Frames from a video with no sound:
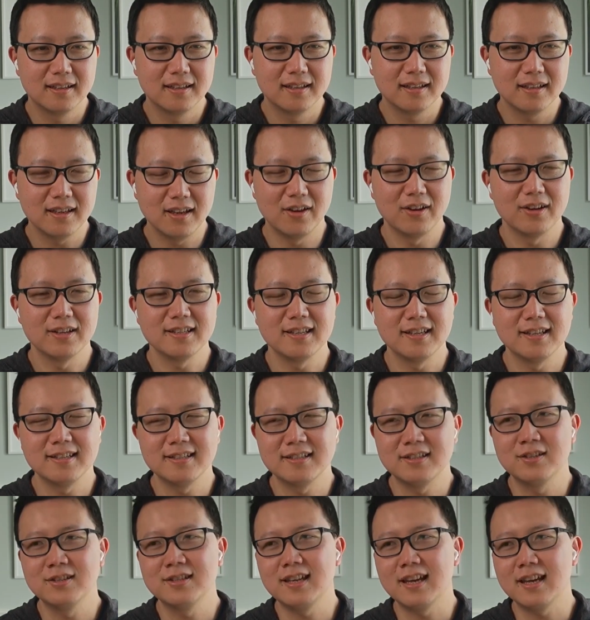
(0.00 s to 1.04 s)
Oh,
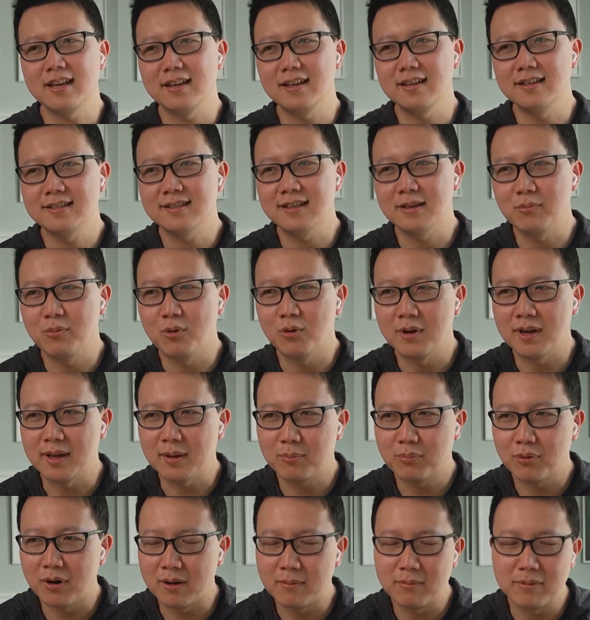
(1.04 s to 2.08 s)
it's like more
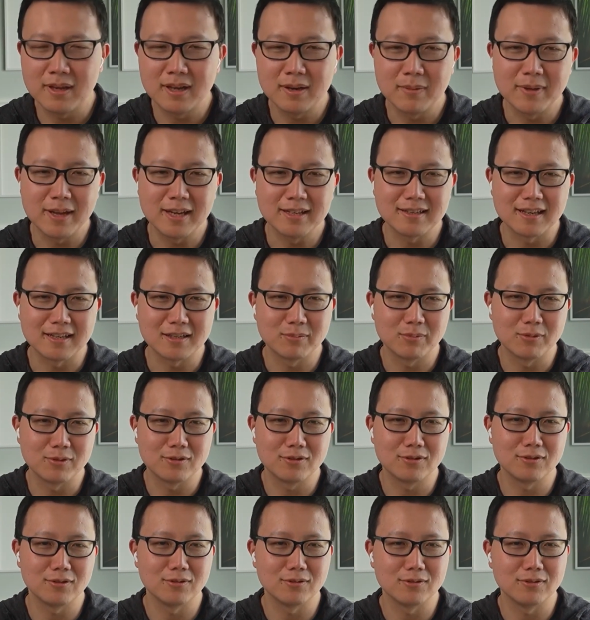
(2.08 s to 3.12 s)
like probability based as
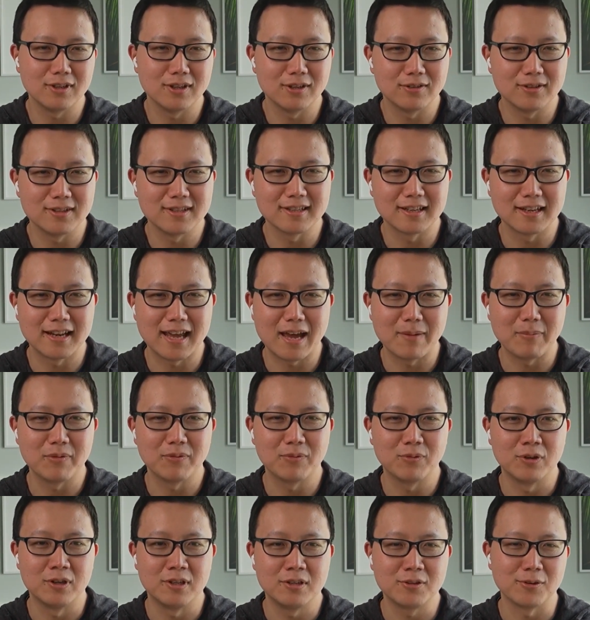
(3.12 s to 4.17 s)
opposed to, this is going to happen
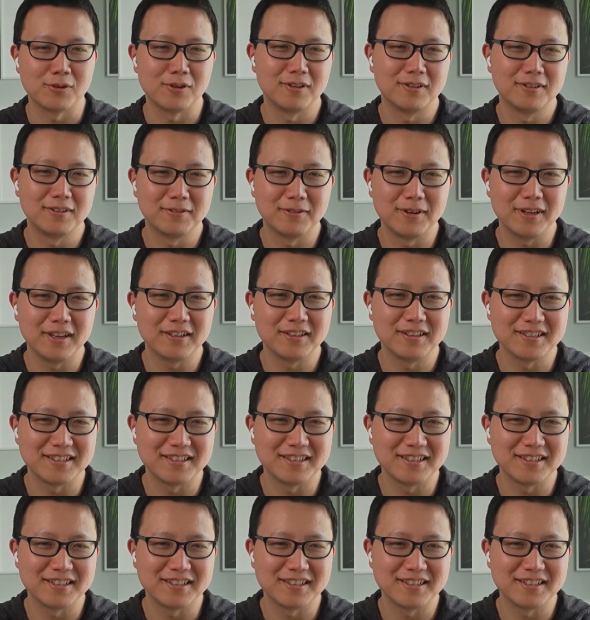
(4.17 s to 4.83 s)
for sure, right?